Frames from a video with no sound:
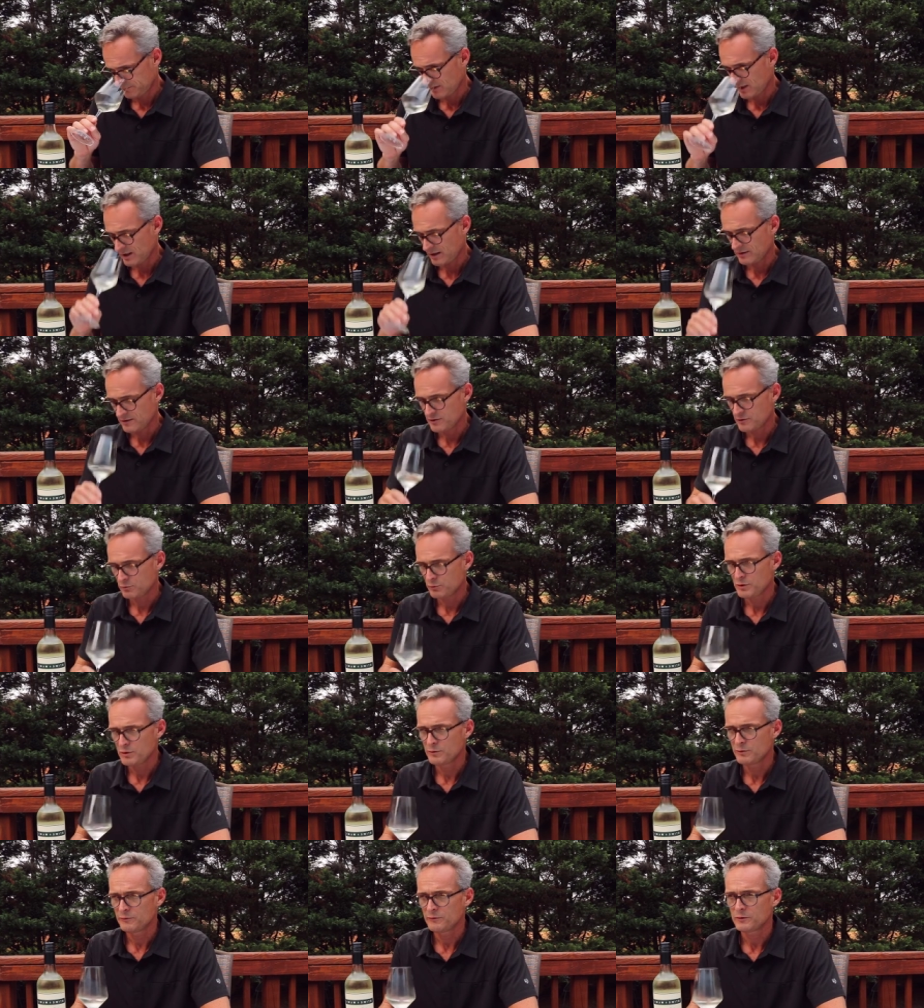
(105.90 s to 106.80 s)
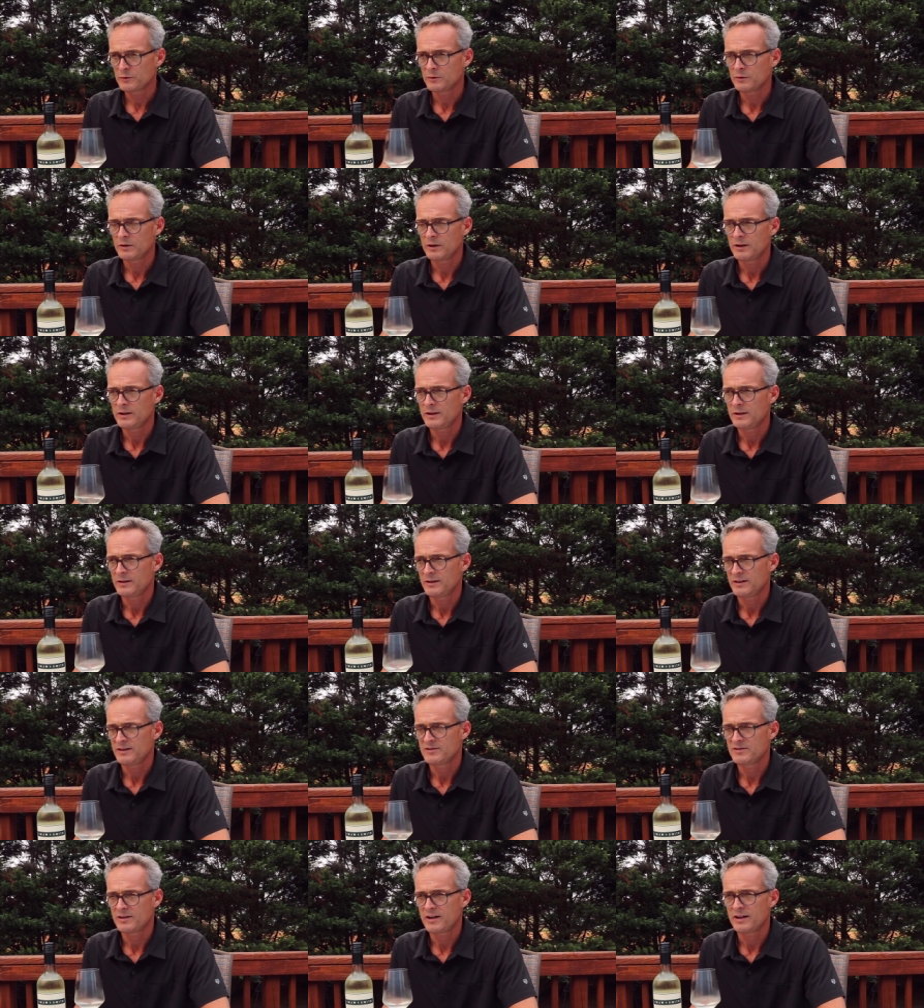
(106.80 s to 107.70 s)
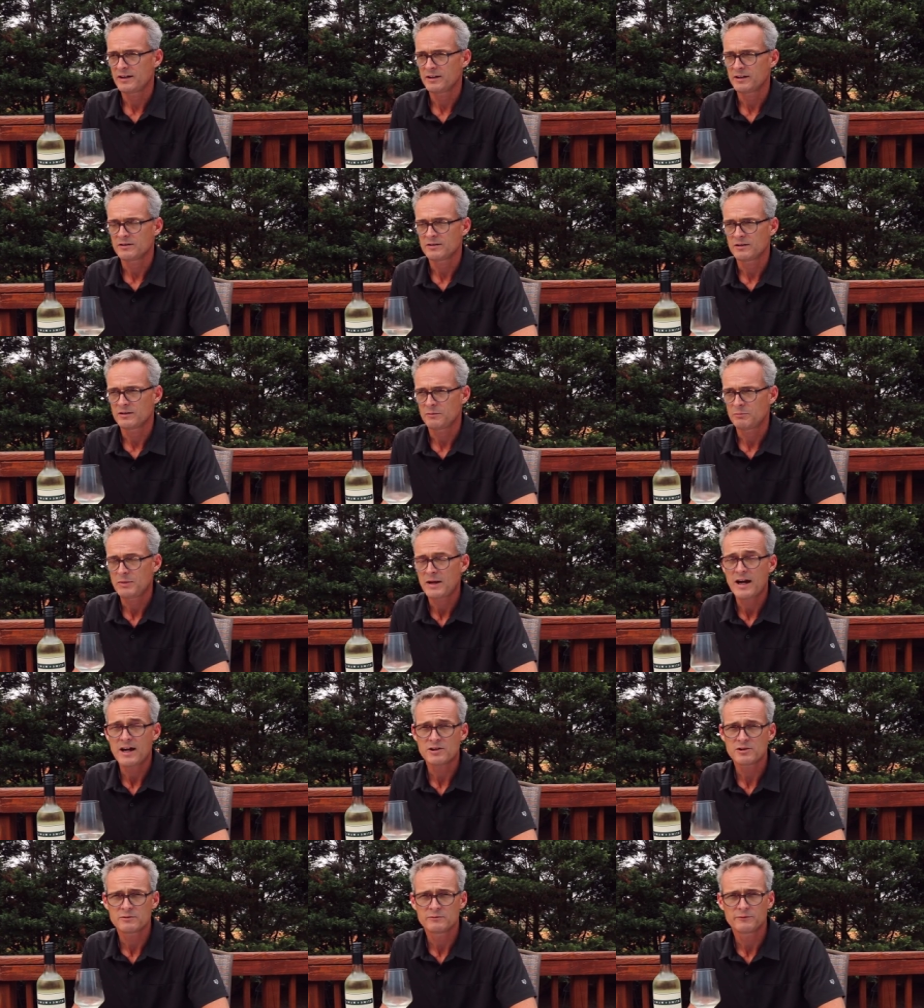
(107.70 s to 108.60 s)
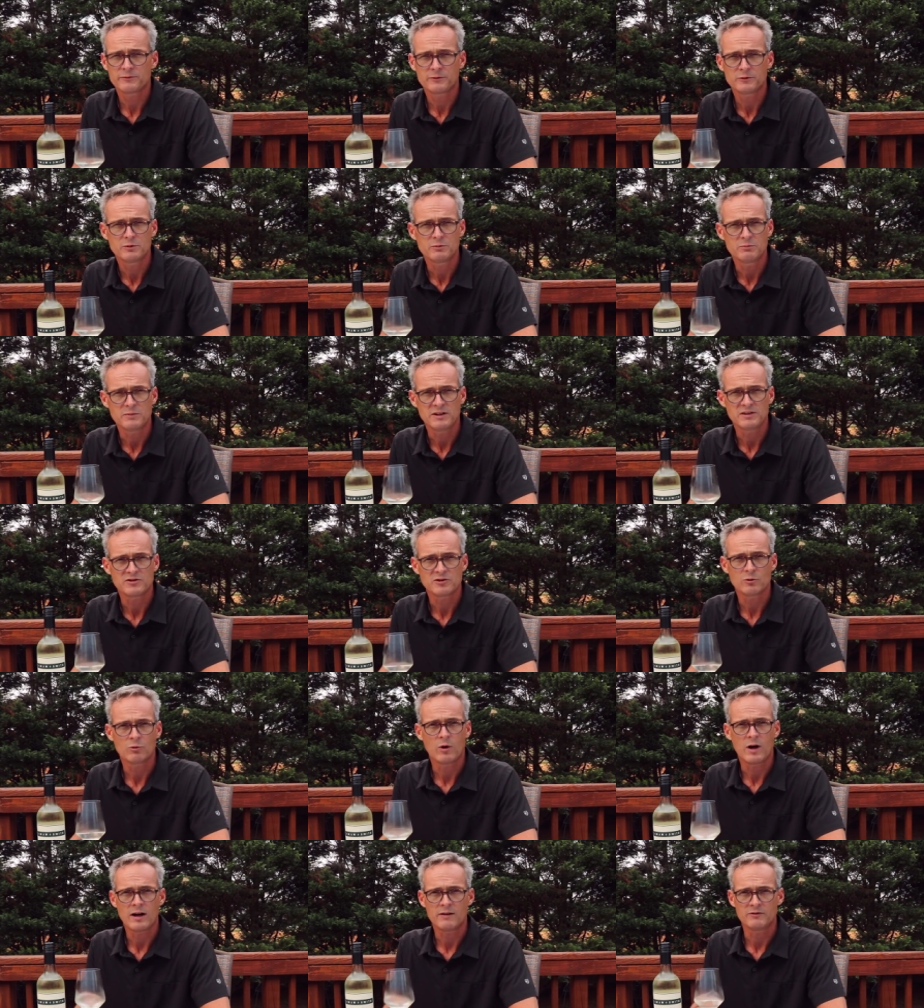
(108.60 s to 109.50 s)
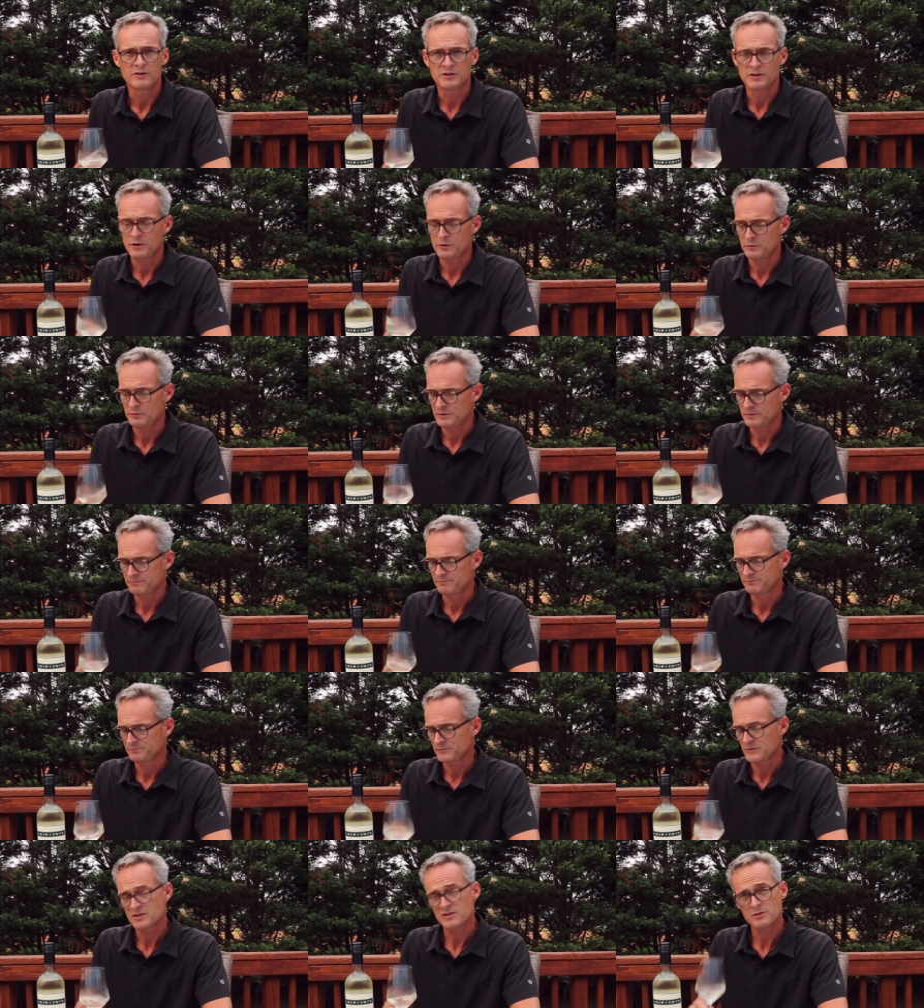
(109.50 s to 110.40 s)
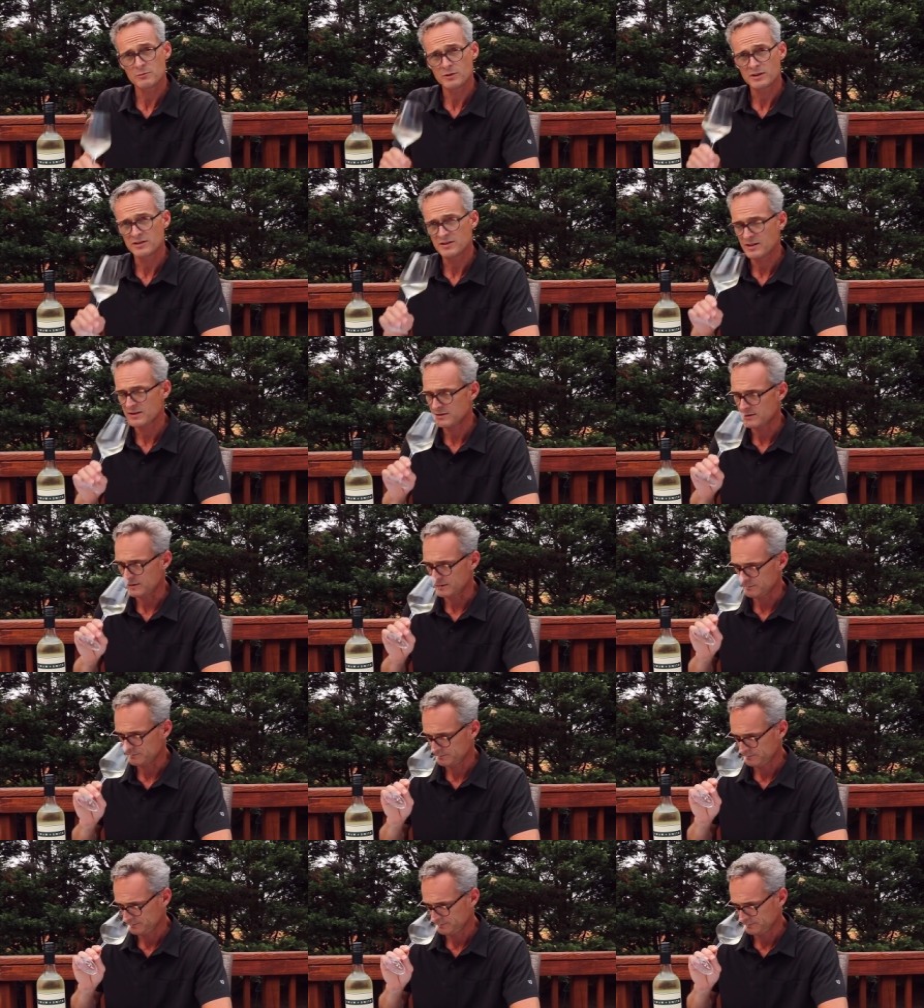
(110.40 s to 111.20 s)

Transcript: and this beautiful uh, exotic uh, passion fruit meets guava note. Let's see what it tastes like.